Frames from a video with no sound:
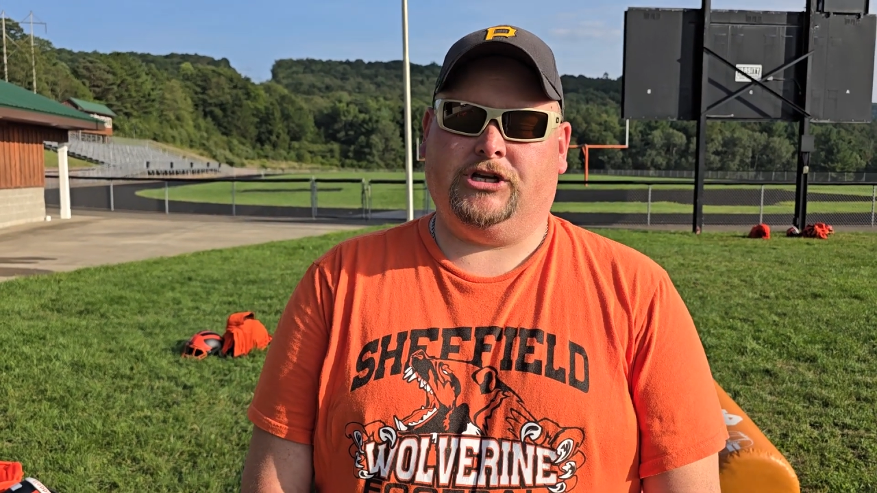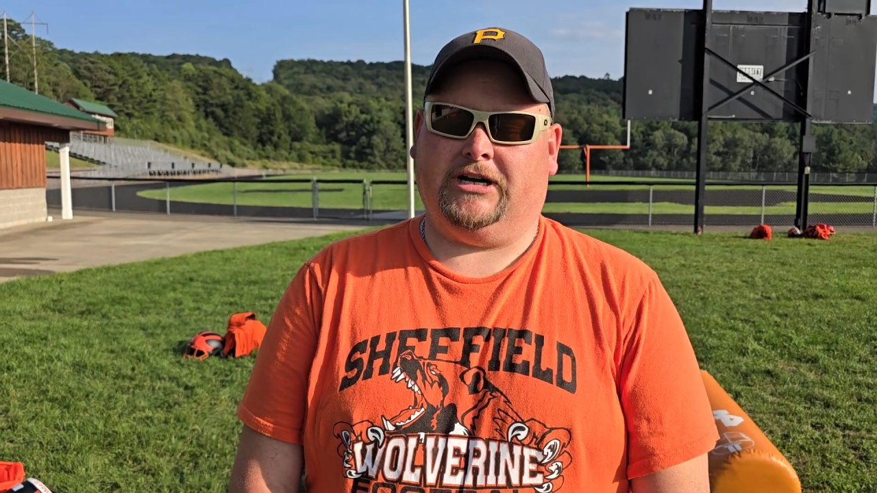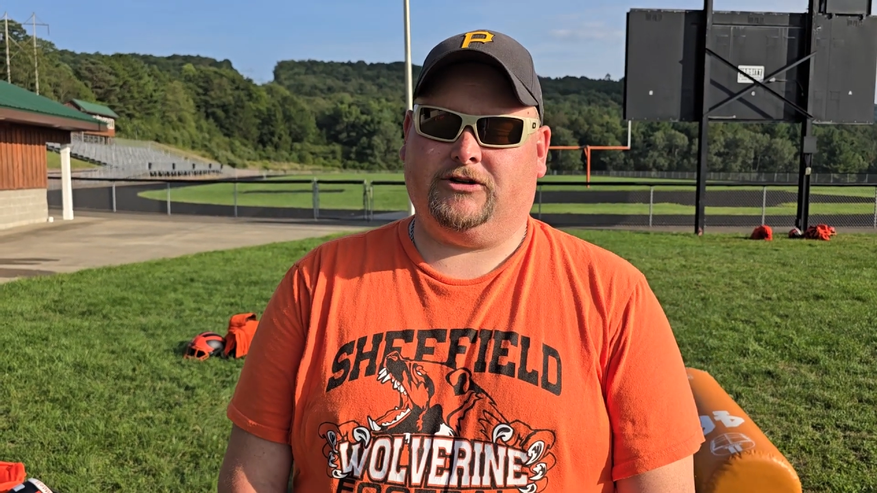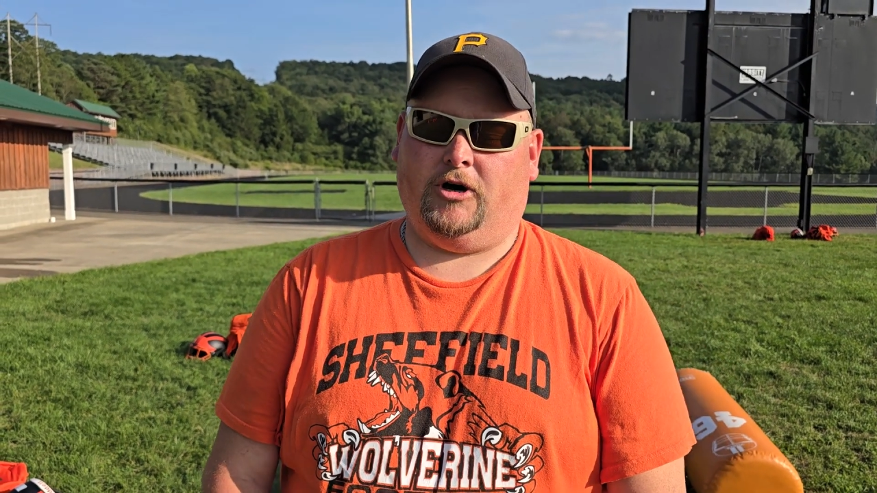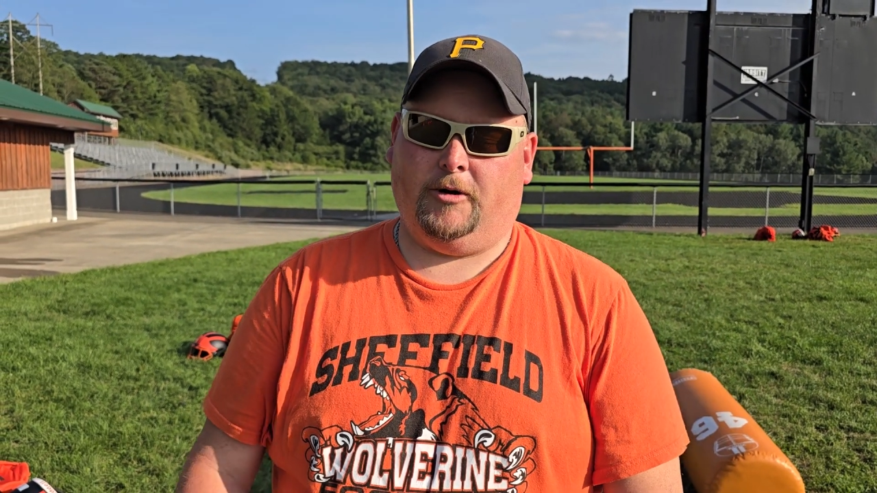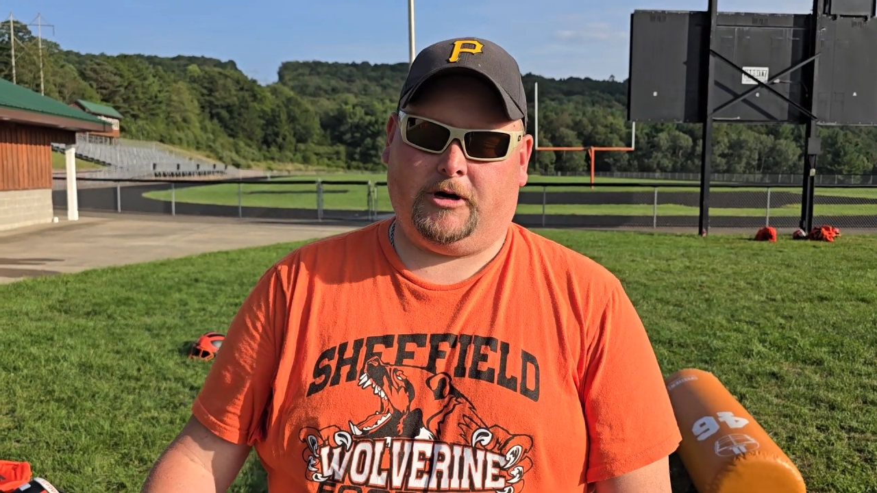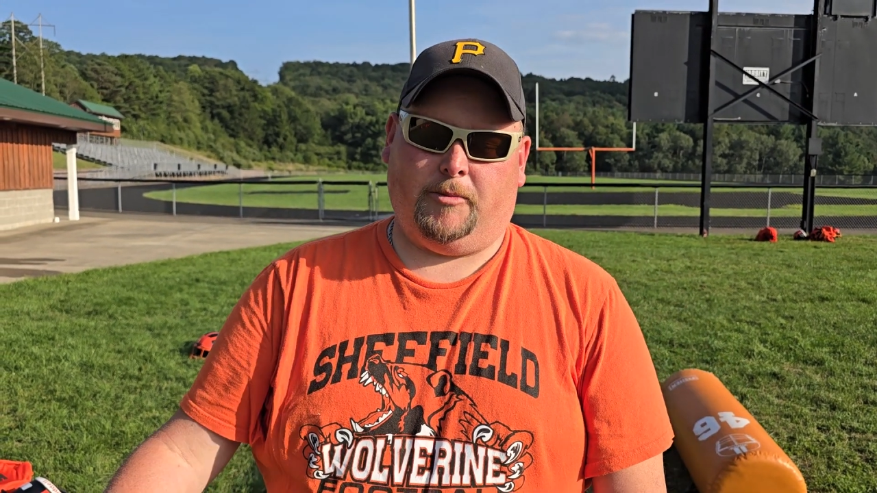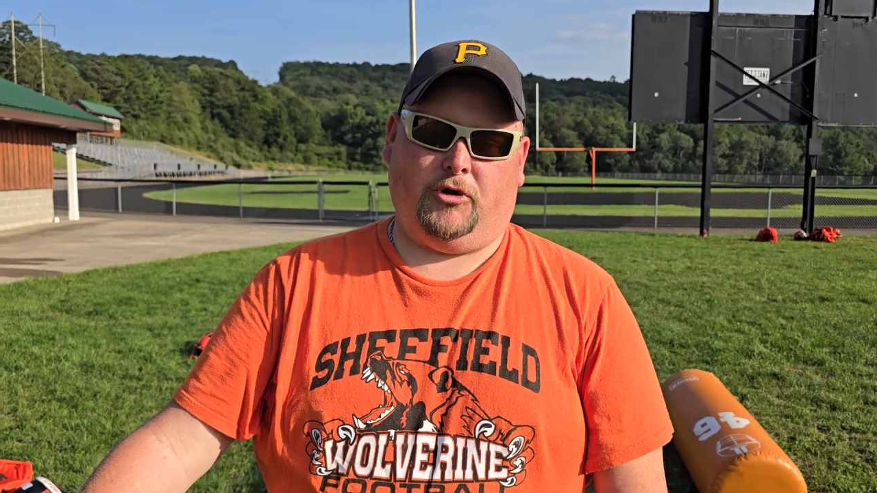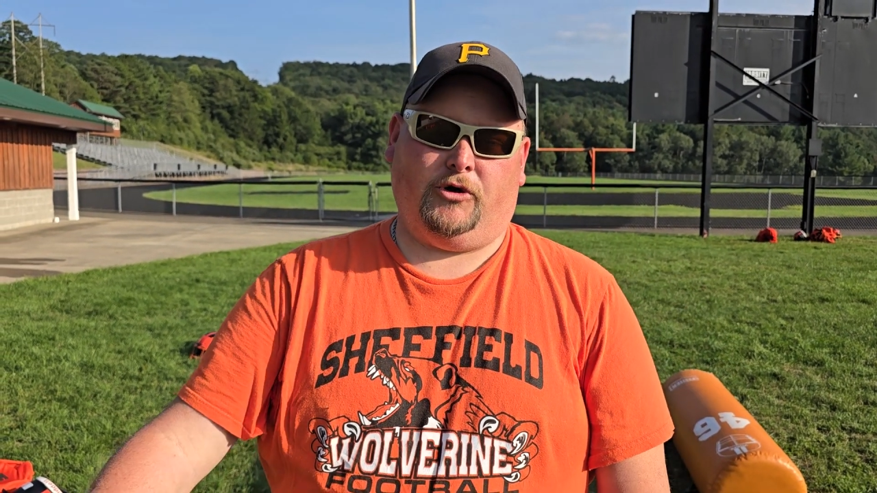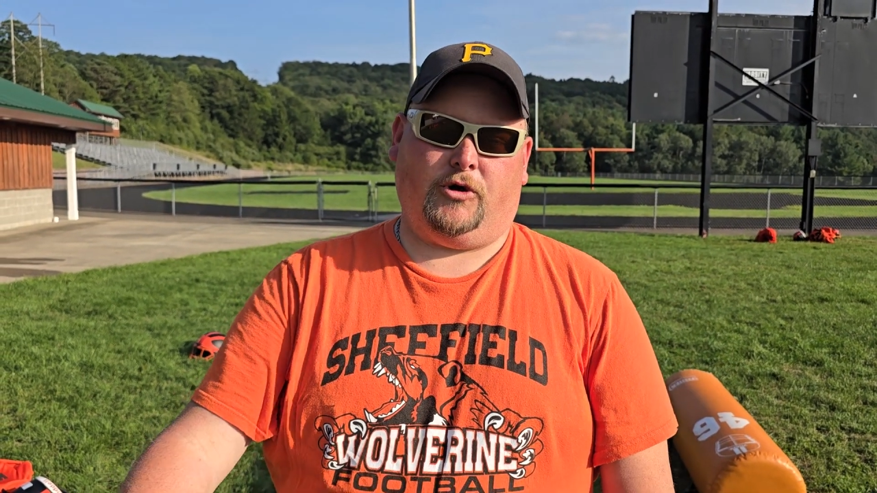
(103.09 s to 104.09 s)
talk to a
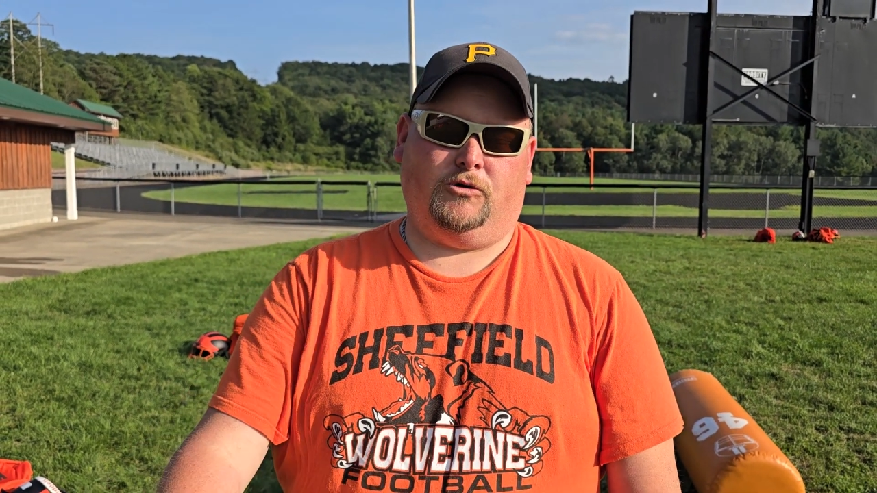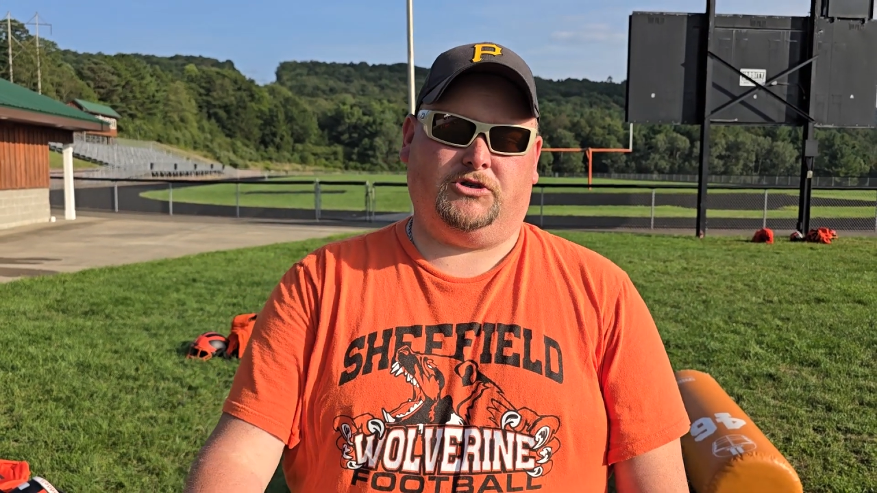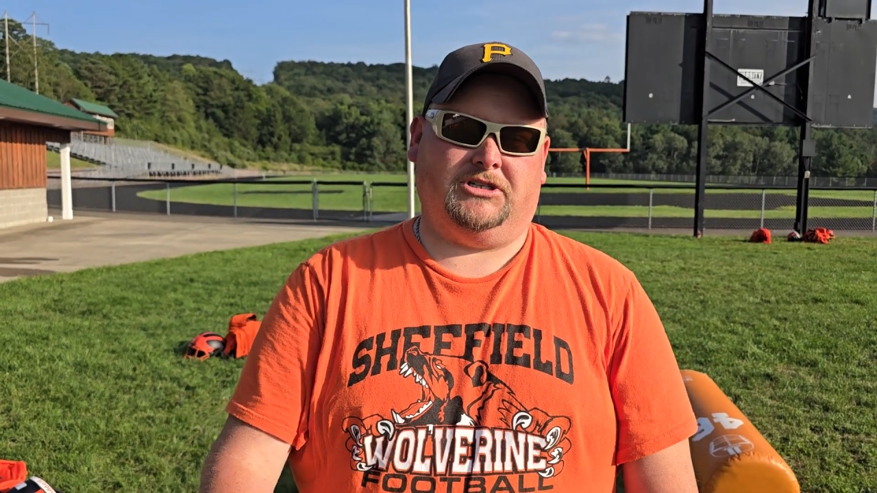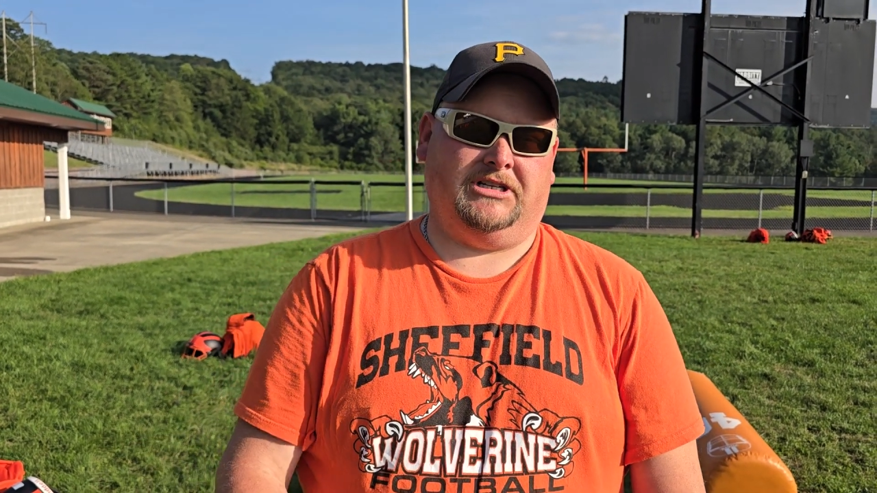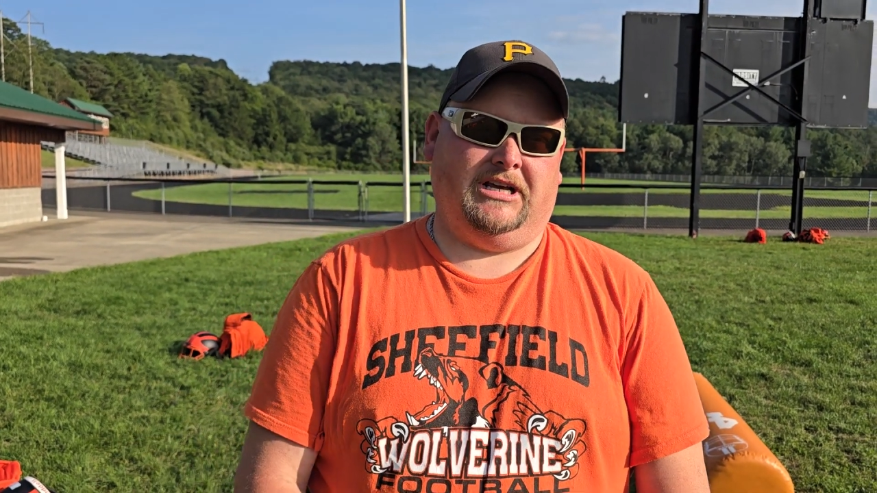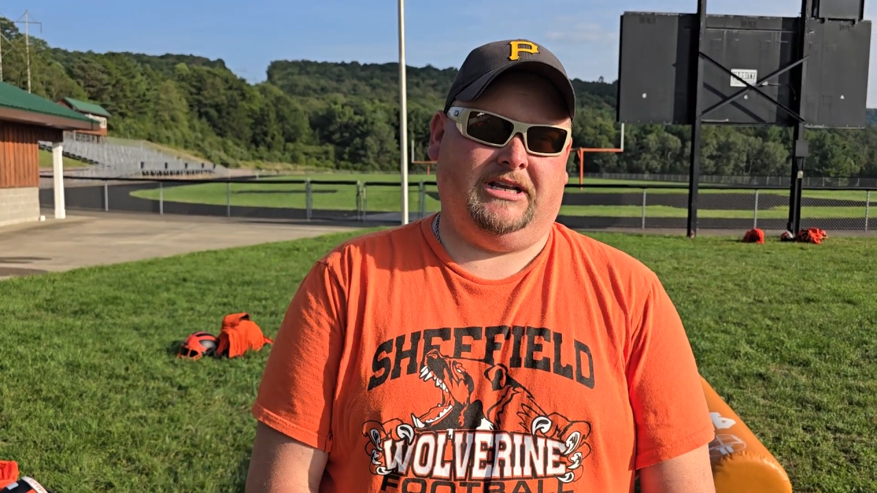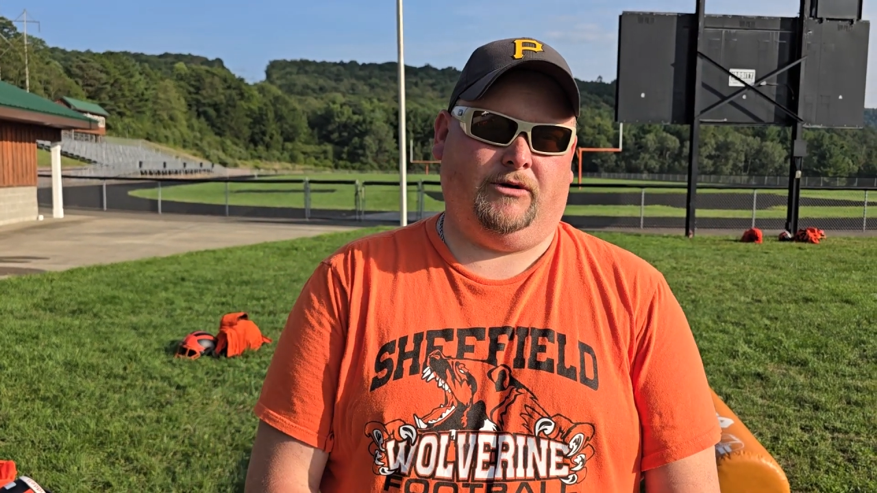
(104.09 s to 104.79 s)
couple other coaches in